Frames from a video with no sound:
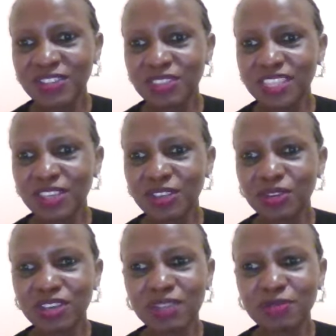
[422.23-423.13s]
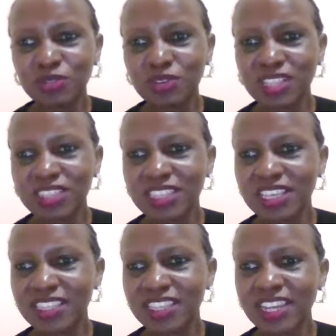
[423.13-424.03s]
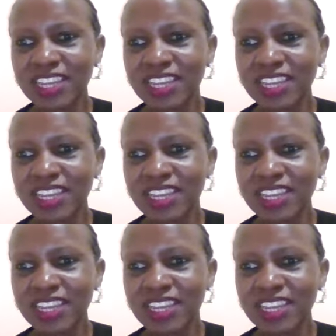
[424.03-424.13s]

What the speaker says: So thank you, and I'm sure that the